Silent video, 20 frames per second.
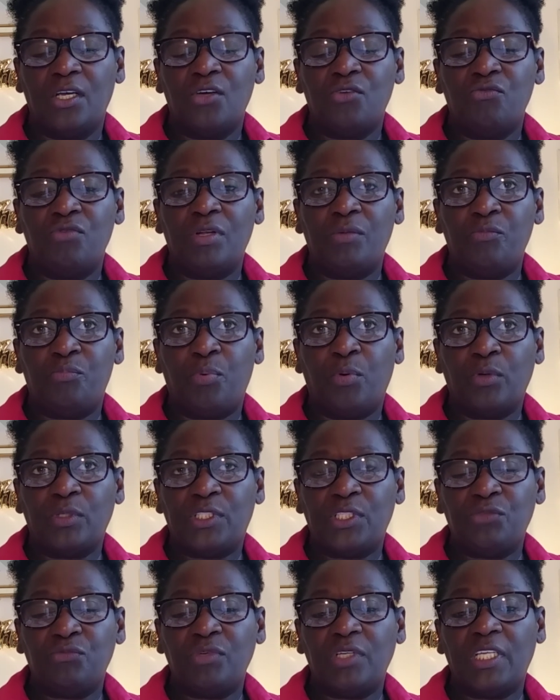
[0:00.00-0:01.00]

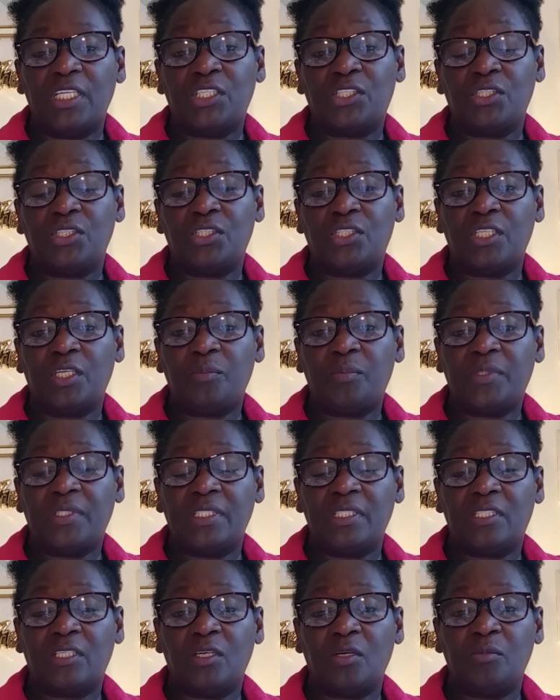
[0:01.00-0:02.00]
Reporting relationships in
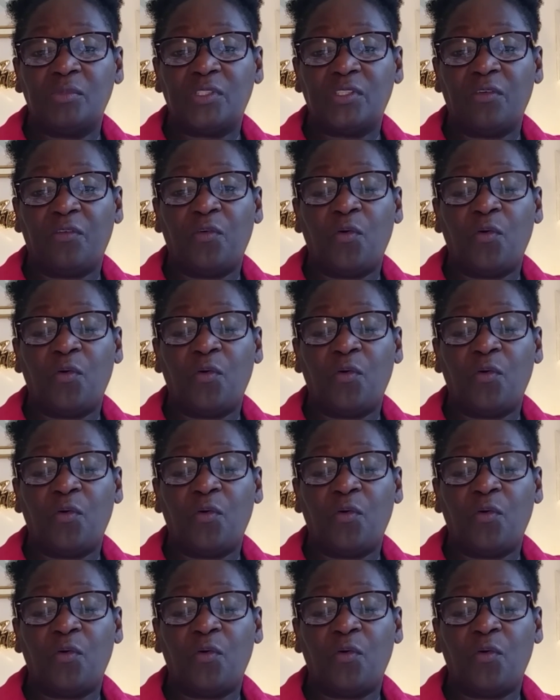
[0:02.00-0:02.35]
terms of